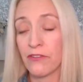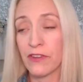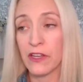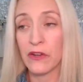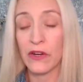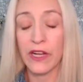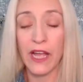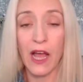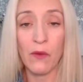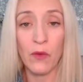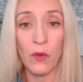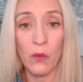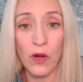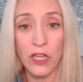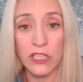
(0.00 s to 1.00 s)
figuring out
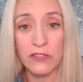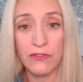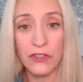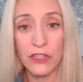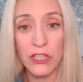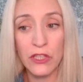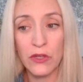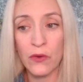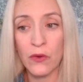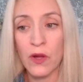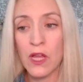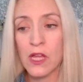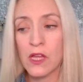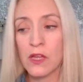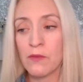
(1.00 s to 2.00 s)
what works for you.
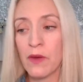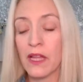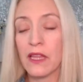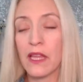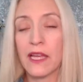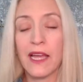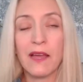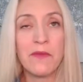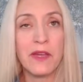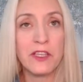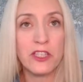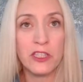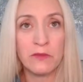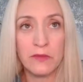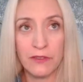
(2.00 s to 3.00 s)
But like I
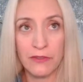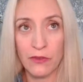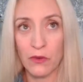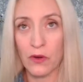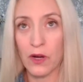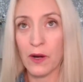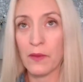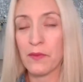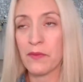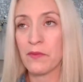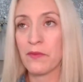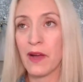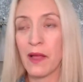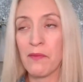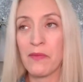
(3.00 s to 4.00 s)
mentioned before,
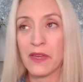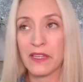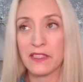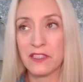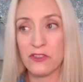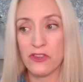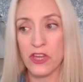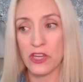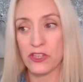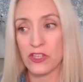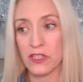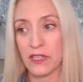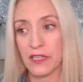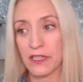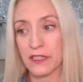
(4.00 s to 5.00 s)
my biggest
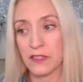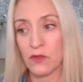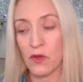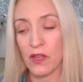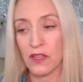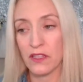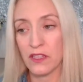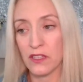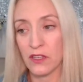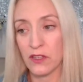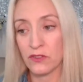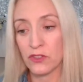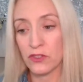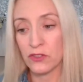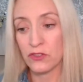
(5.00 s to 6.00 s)
suggestion is,
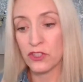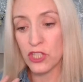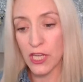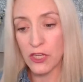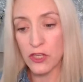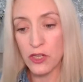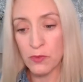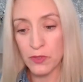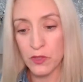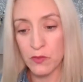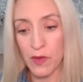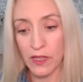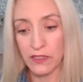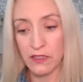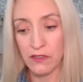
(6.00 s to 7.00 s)
to change your
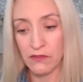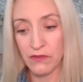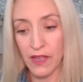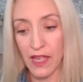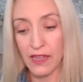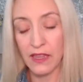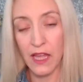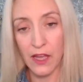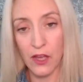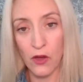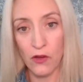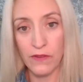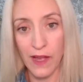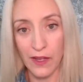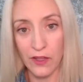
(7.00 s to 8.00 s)
perspective and let
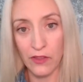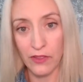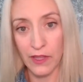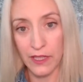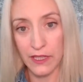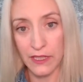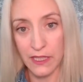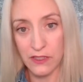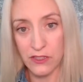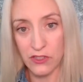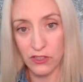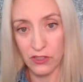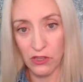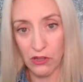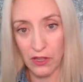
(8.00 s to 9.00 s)
go of how you think it needs
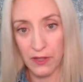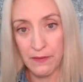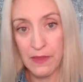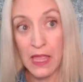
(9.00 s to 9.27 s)
to look.